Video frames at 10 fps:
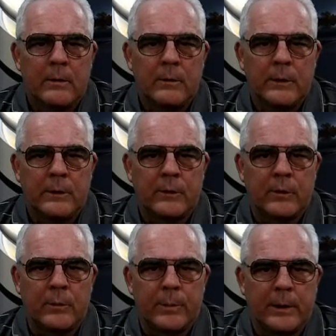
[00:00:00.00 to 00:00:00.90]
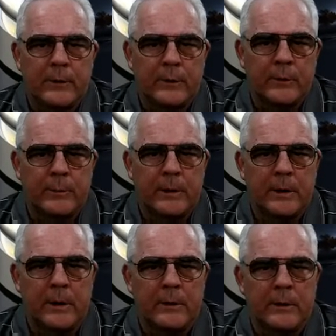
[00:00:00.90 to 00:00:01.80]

These two pieces being in the